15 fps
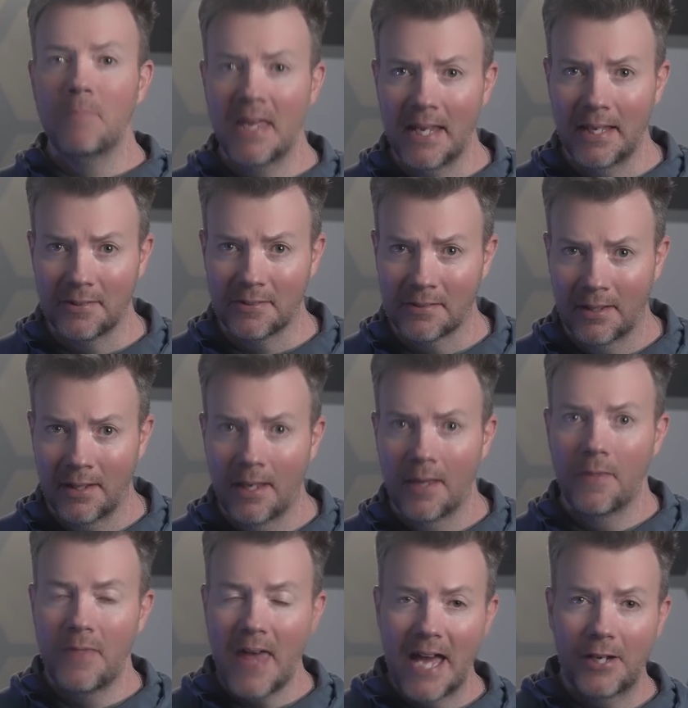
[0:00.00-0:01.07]
minutes,
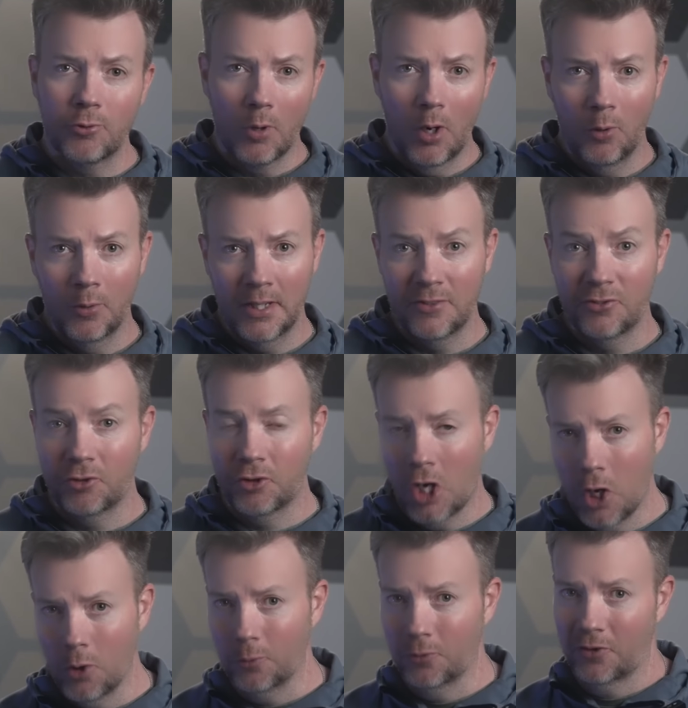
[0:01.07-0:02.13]
that drone is
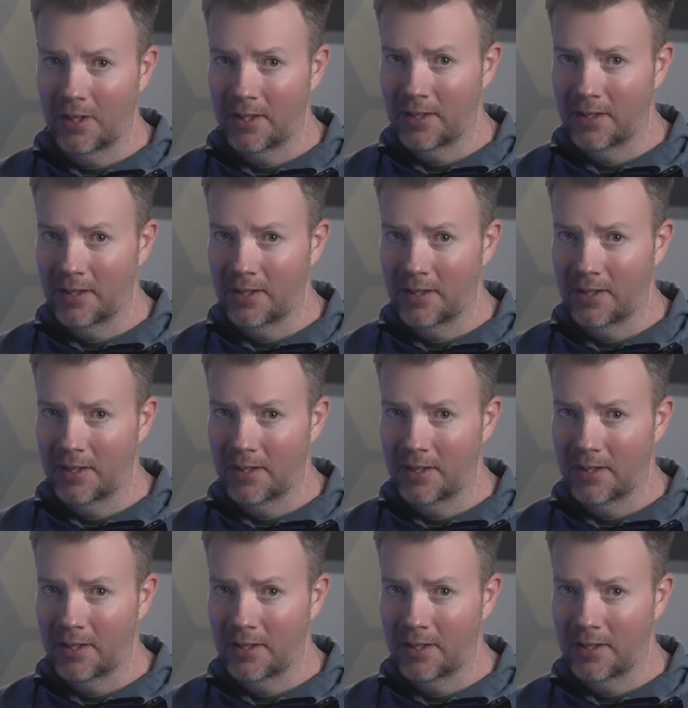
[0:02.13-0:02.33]
toast.